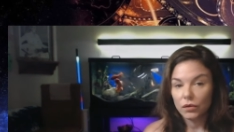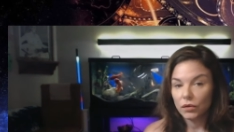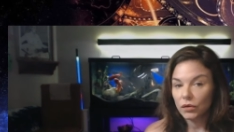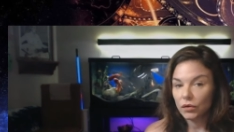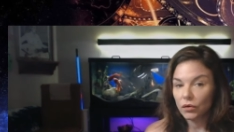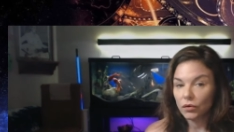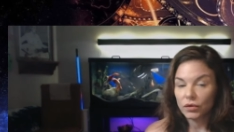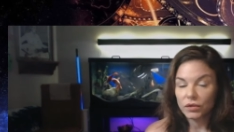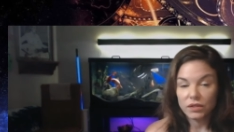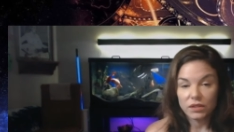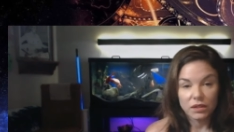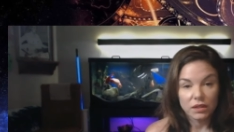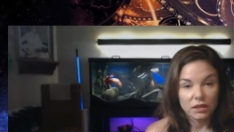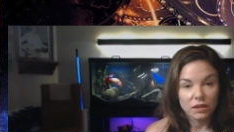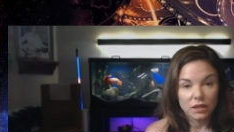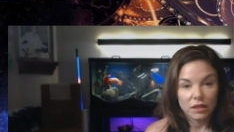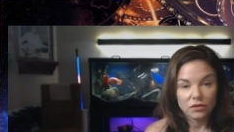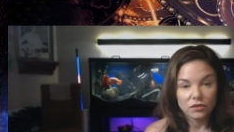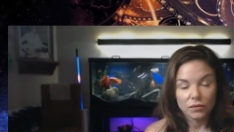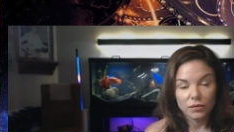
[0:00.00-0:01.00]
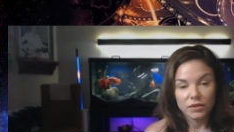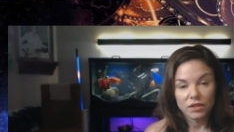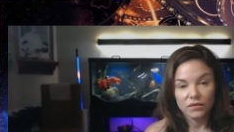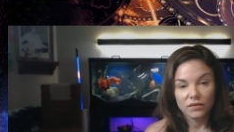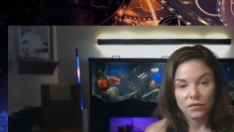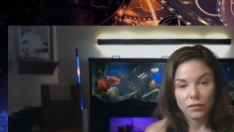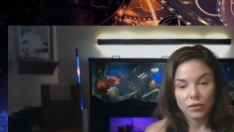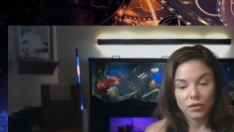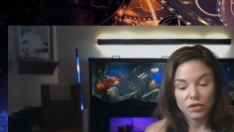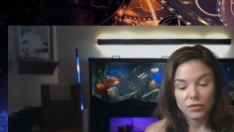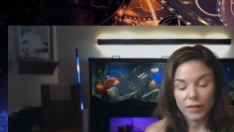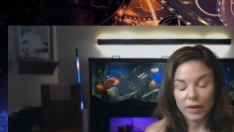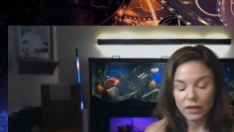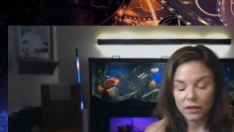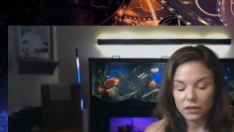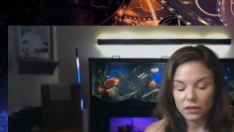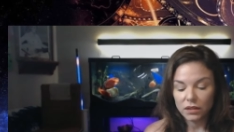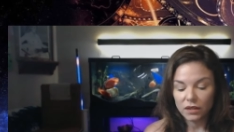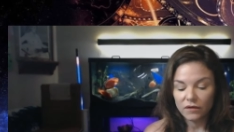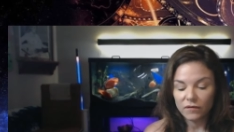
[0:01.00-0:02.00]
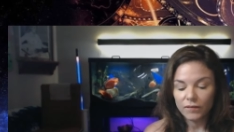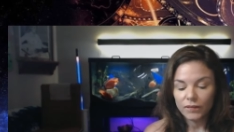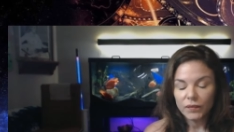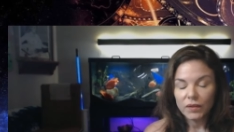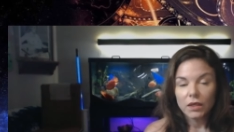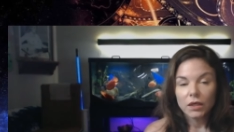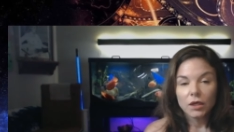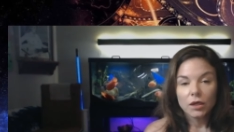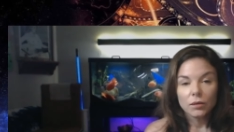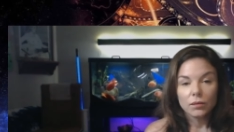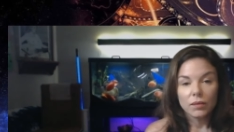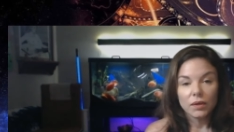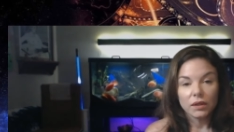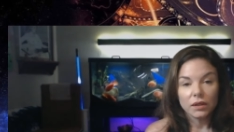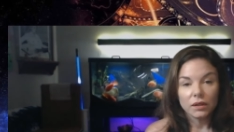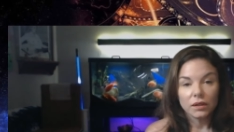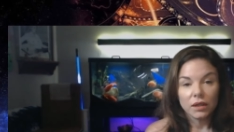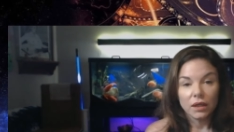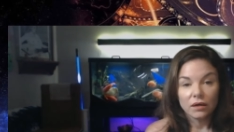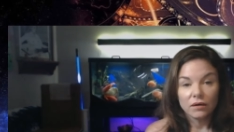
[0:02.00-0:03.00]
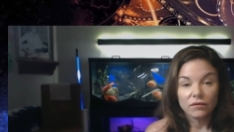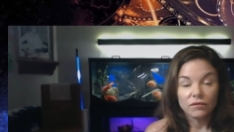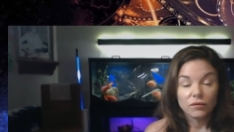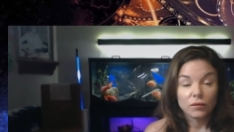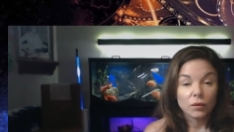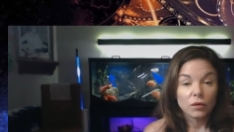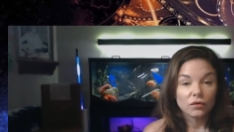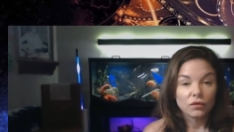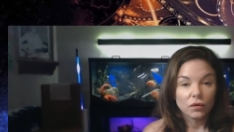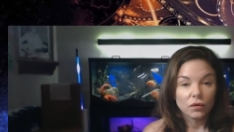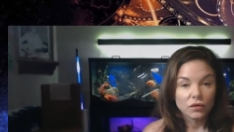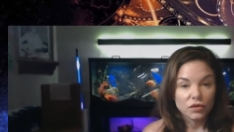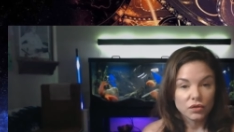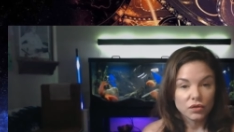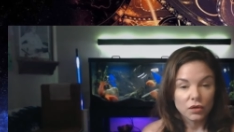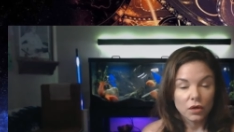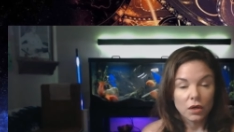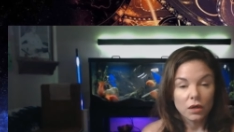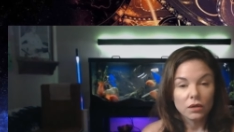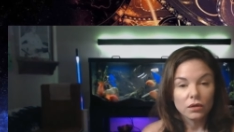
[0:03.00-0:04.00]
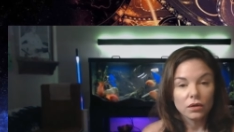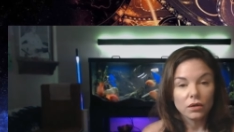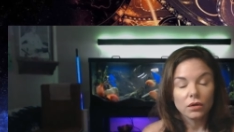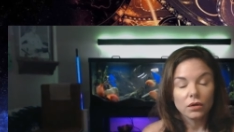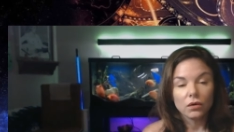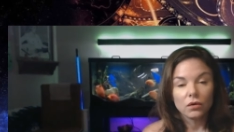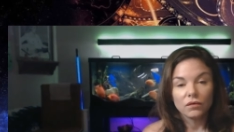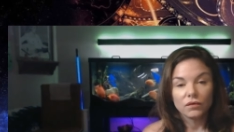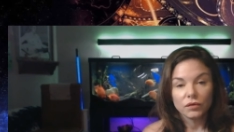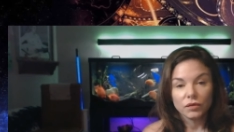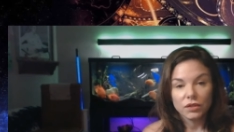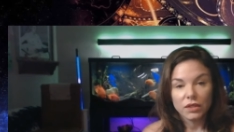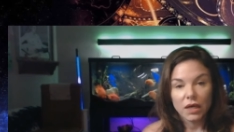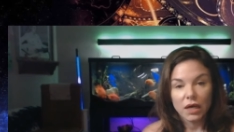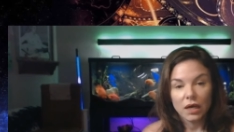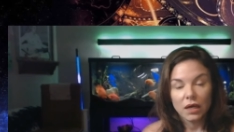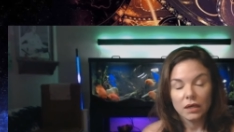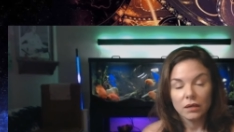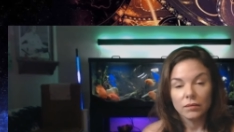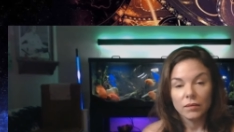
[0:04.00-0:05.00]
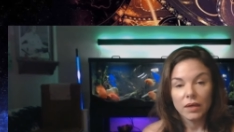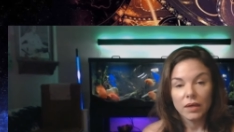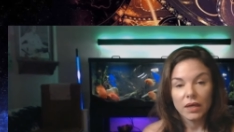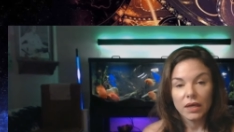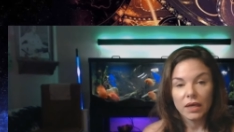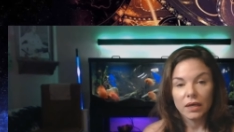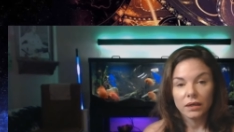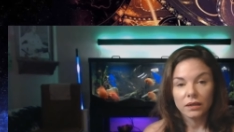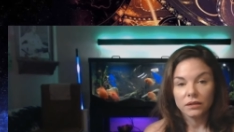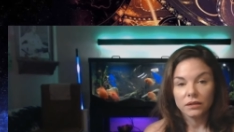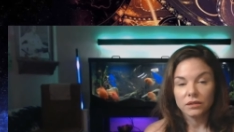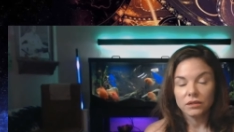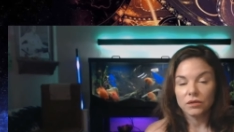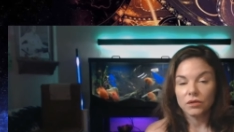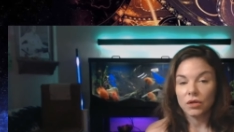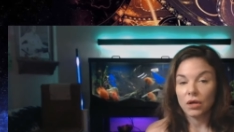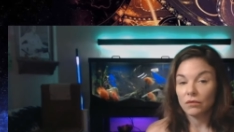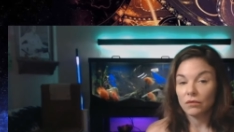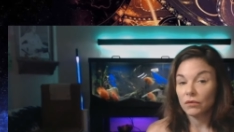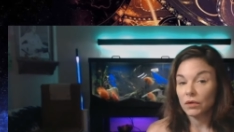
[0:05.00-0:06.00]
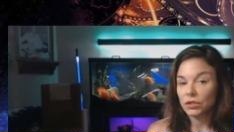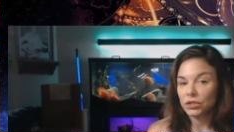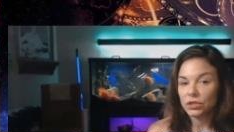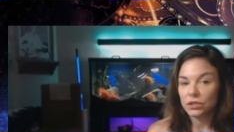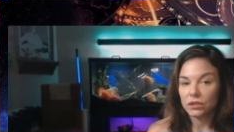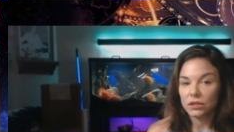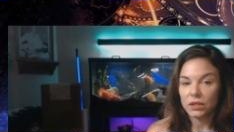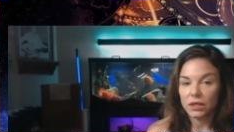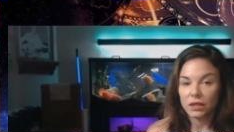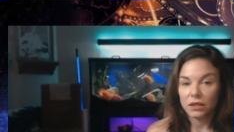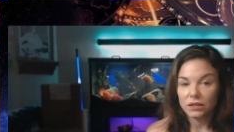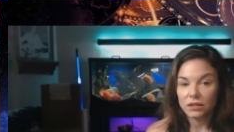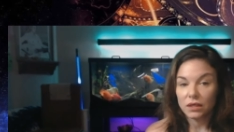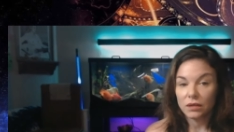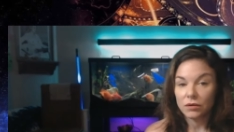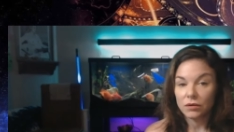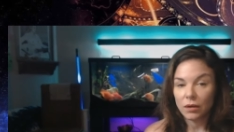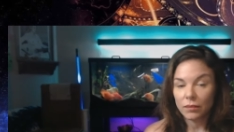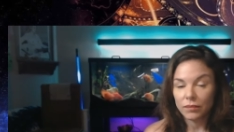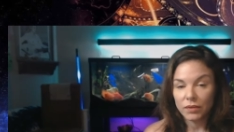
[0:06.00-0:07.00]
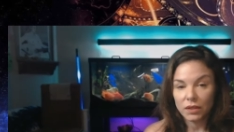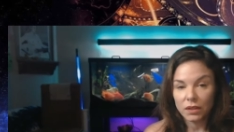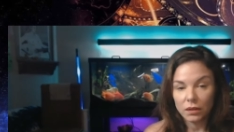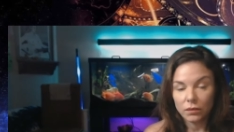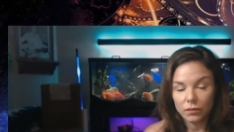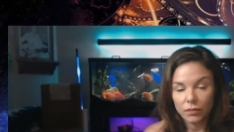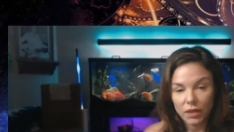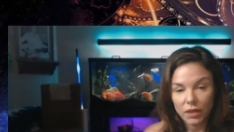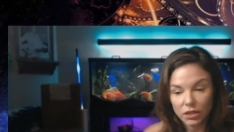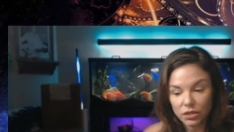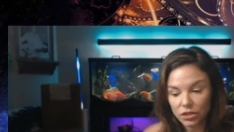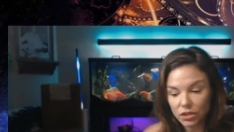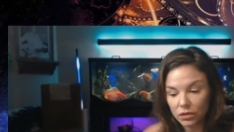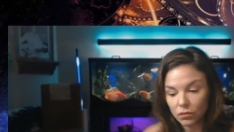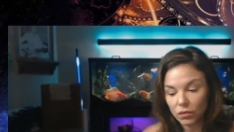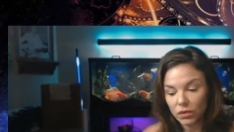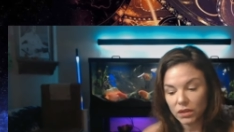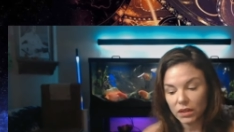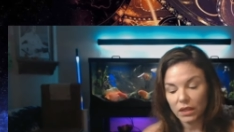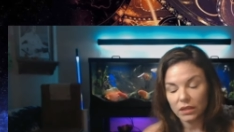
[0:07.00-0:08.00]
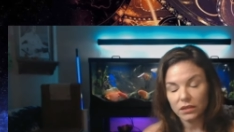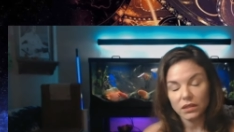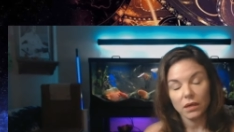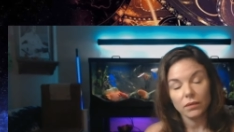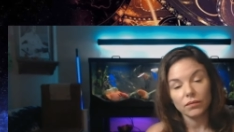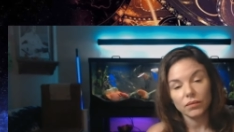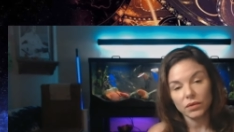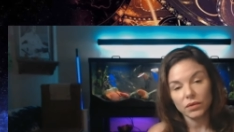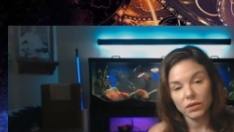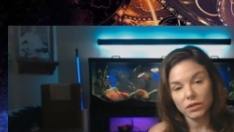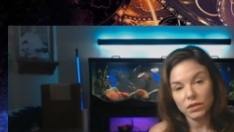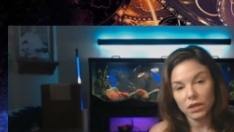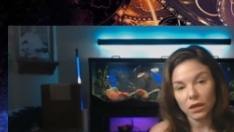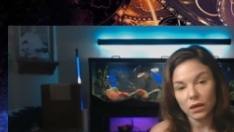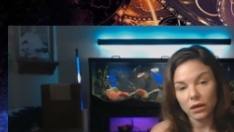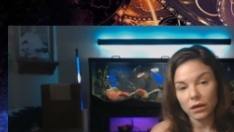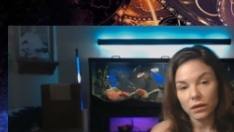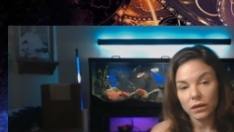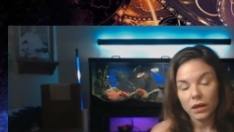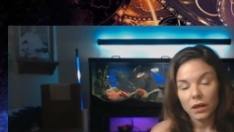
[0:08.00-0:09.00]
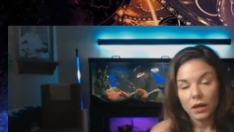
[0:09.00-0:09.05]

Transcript: or see things from a different perspective. But love will grow stronger over time, and not rushing things and not being impatient with that Temperance card